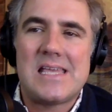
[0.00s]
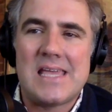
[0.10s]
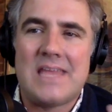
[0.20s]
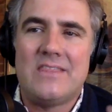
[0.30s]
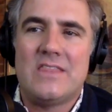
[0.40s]

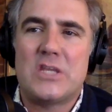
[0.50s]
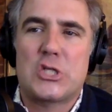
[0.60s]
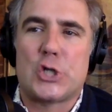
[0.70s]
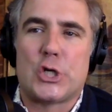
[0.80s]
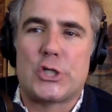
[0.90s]
in the
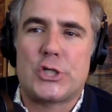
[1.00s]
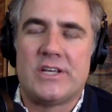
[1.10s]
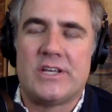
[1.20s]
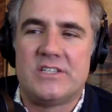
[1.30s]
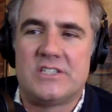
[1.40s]
church
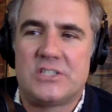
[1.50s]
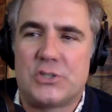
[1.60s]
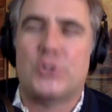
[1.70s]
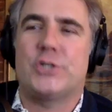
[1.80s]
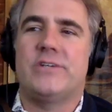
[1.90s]
is
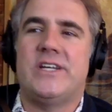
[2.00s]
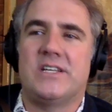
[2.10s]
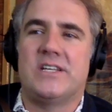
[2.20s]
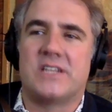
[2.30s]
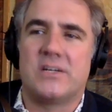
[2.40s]
socially
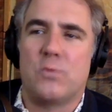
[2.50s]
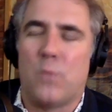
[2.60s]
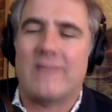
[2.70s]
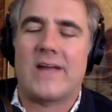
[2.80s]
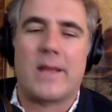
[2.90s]
distant,
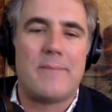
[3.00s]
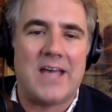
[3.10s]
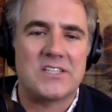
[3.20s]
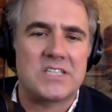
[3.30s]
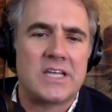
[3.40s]
wearing a
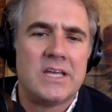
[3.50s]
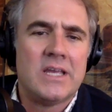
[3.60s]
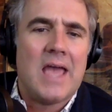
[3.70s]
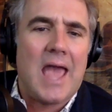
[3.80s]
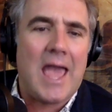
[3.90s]
mask,
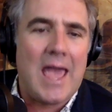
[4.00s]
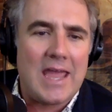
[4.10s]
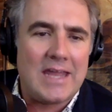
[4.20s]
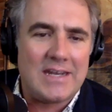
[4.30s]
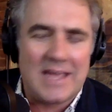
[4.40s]

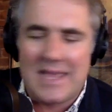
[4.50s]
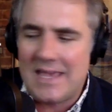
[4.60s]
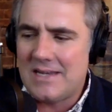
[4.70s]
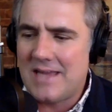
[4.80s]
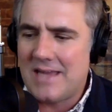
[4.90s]
and
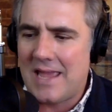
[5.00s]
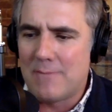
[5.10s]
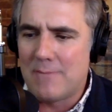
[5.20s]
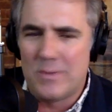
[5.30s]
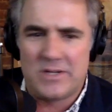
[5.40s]
in a
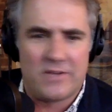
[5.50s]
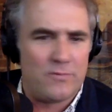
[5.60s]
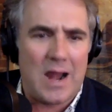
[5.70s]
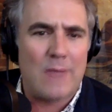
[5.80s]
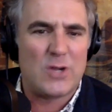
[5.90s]
moment of
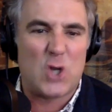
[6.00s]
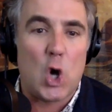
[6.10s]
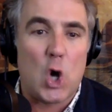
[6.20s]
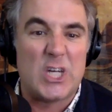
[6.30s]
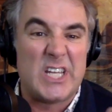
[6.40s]
what I would
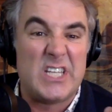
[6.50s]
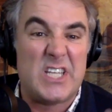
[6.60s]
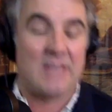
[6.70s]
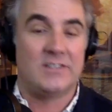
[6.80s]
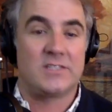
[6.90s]
call
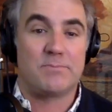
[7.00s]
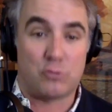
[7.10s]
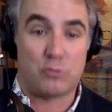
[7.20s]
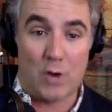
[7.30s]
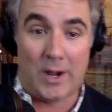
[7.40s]
intense
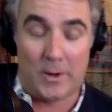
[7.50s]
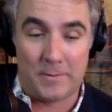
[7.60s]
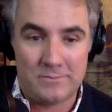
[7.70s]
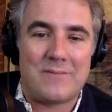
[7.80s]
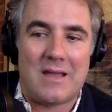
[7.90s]
prayer.
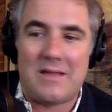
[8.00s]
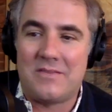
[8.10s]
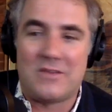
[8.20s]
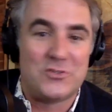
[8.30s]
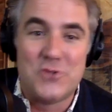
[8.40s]

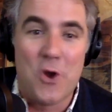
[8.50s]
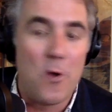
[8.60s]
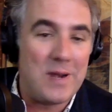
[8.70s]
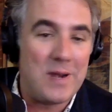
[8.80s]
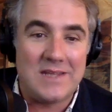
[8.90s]
There's
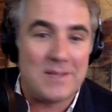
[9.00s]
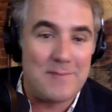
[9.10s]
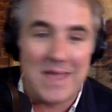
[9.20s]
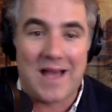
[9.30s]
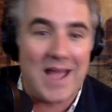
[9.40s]
nobody to
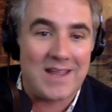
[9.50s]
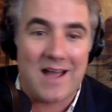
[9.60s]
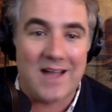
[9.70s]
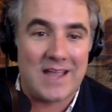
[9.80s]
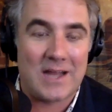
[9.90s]
make eye
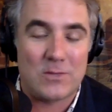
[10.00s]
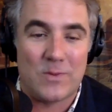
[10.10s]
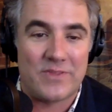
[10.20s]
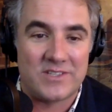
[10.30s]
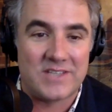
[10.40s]
contact
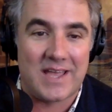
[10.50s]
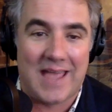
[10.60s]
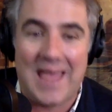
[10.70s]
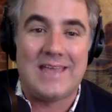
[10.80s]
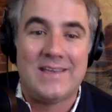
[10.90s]
with to say,
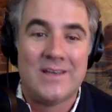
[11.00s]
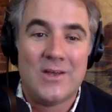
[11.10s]
Hey,